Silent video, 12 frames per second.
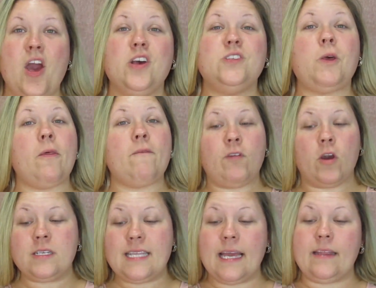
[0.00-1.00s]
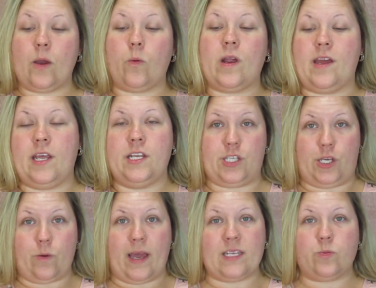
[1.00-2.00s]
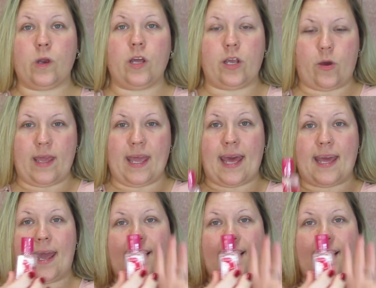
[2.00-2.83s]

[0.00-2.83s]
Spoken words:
So the first thing that we're going to do is we're going to go ahead